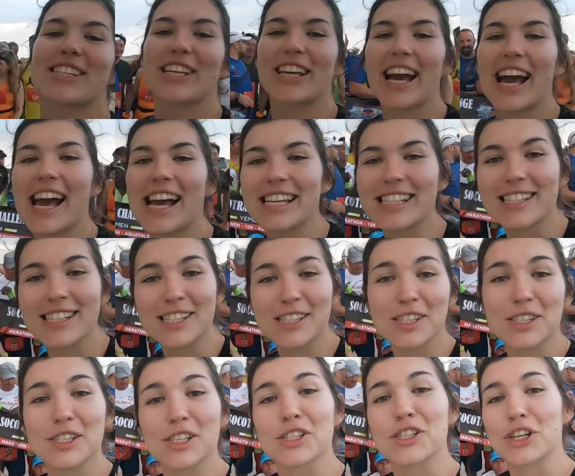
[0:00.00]
So guys, this
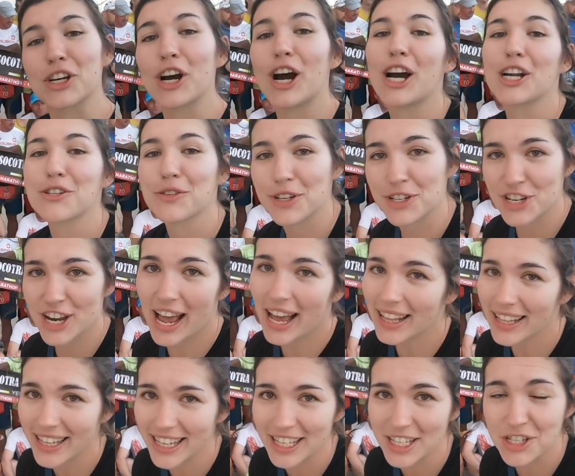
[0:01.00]
is the Socotra
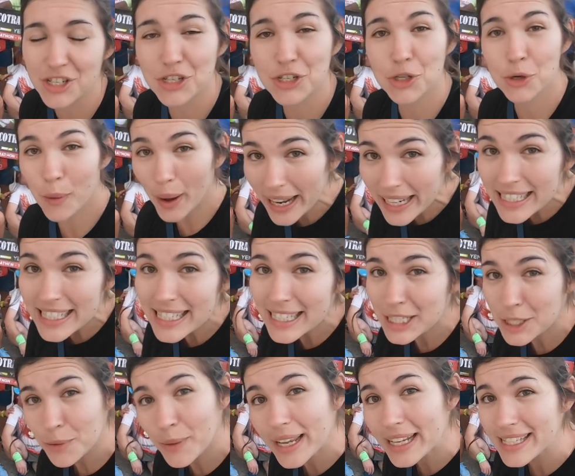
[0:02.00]
Challenge
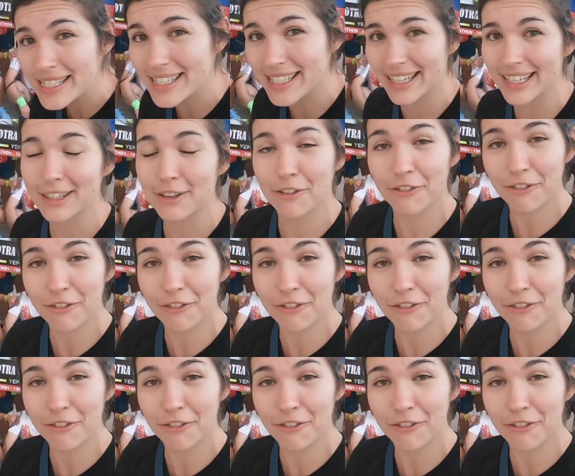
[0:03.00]
2020, the